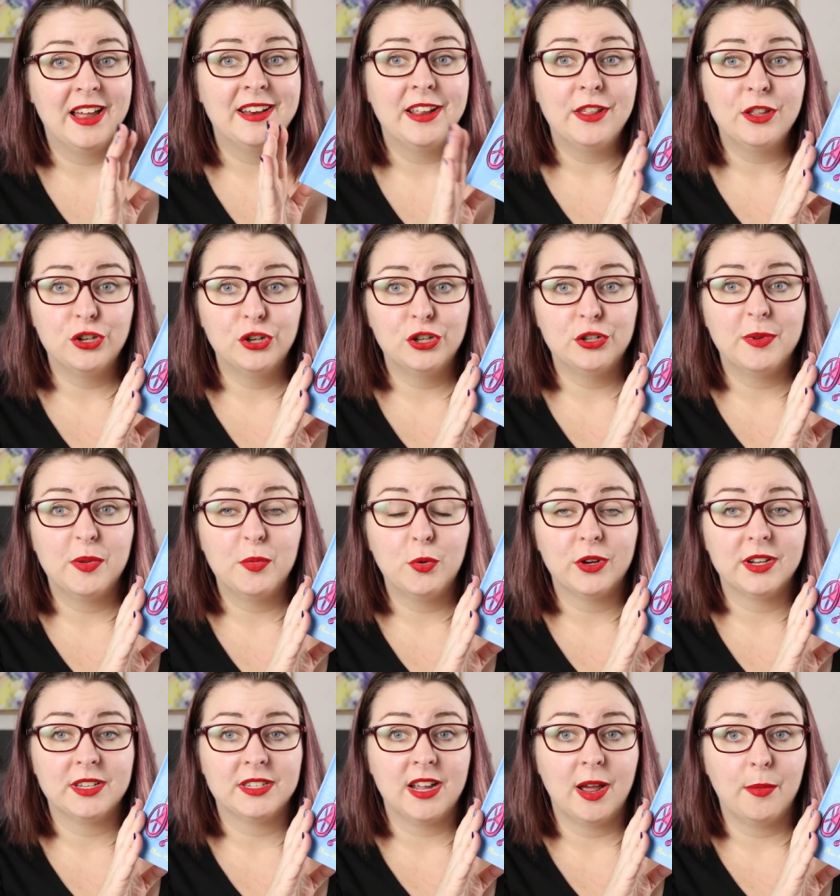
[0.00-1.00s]
Another new to me book
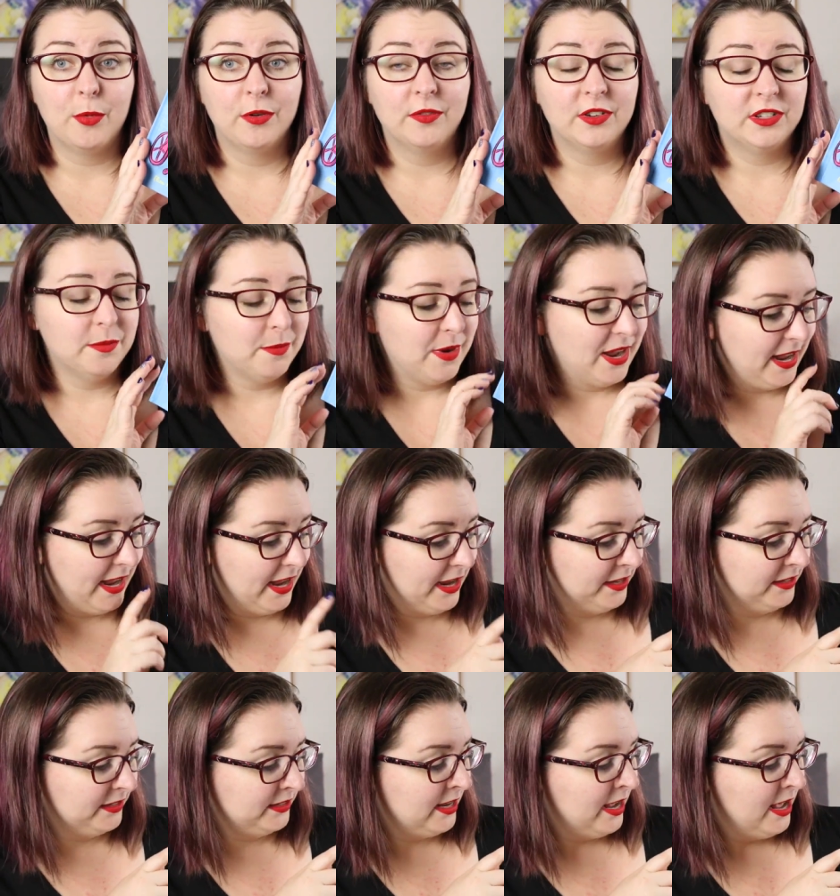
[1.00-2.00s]
is Come Over to My
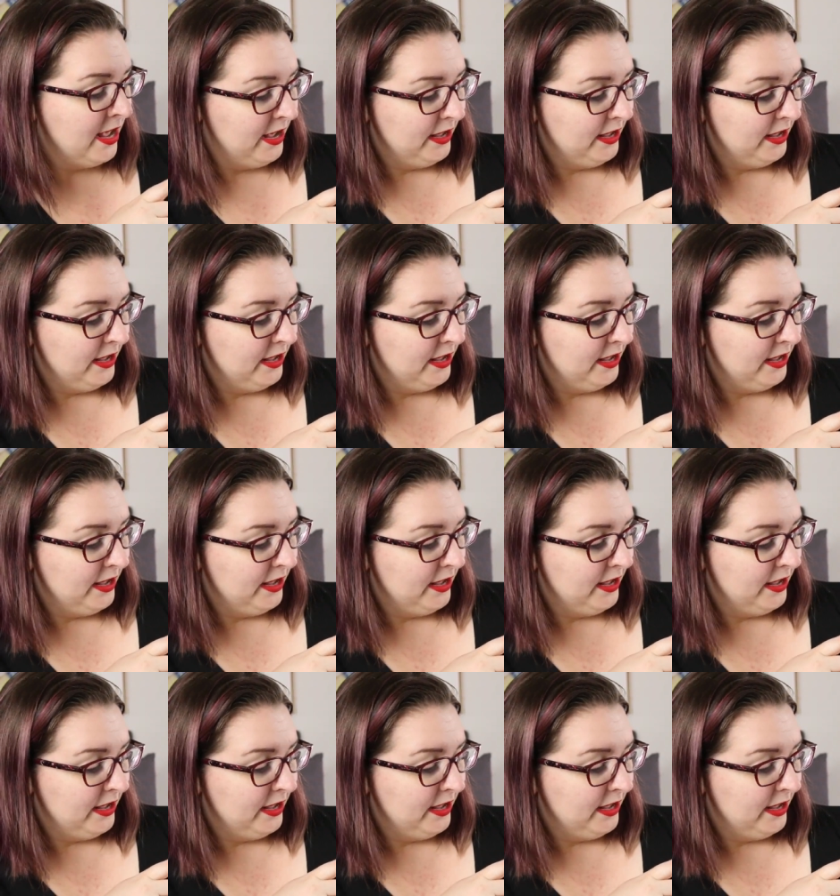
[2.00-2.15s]
House.